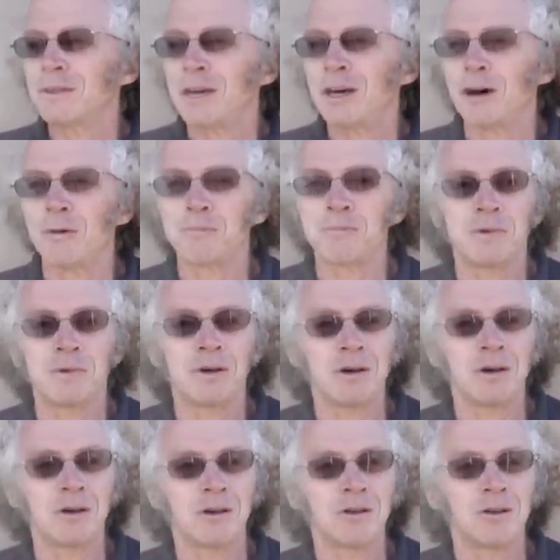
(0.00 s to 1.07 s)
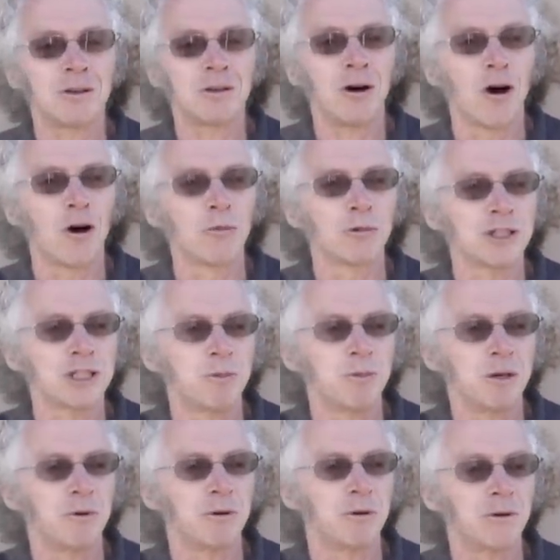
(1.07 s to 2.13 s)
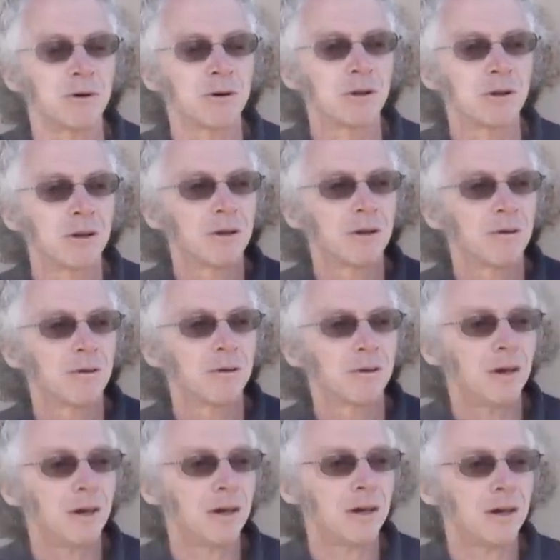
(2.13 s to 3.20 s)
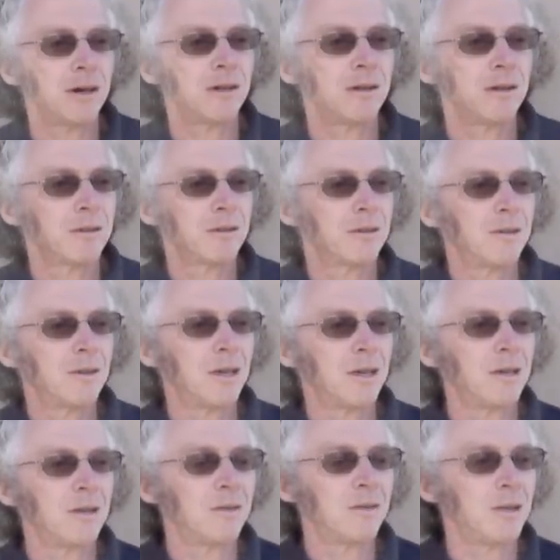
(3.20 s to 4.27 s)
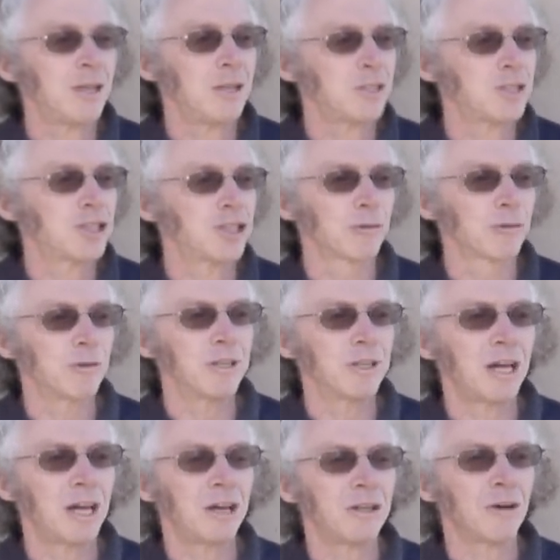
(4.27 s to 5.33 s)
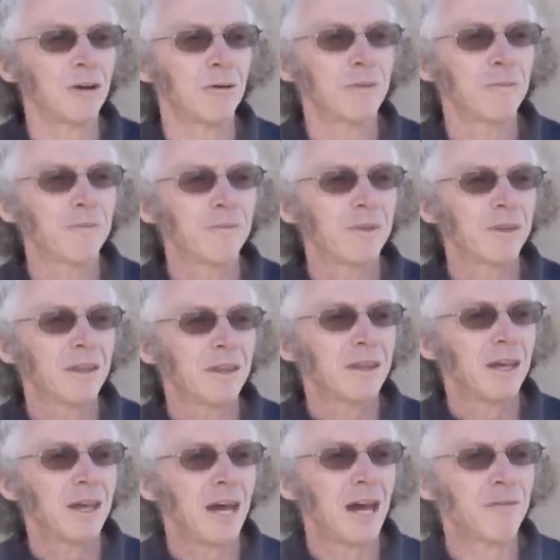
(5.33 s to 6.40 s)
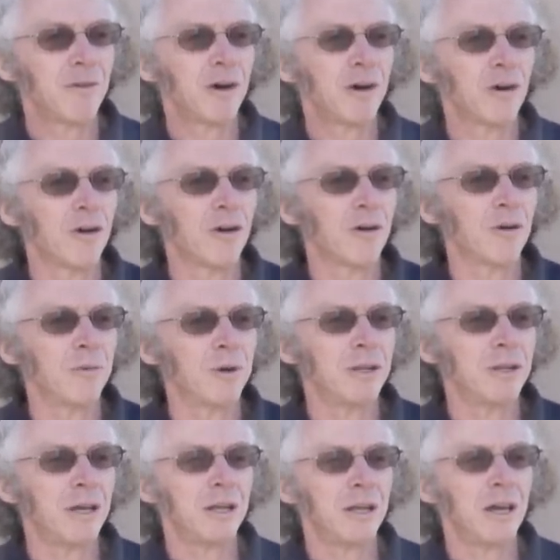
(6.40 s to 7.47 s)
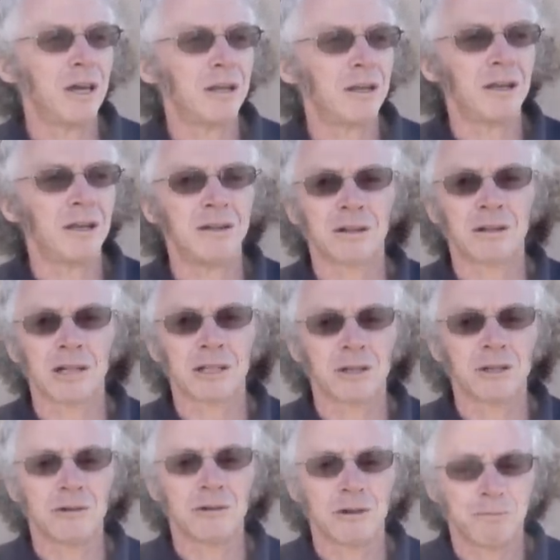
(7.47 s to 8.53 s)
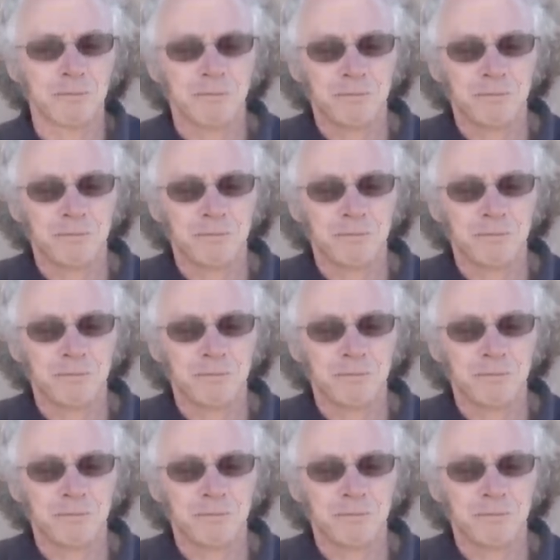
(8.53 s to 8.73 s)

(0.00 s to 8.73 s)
to help the homeless people and children that don't have a home and neglected of their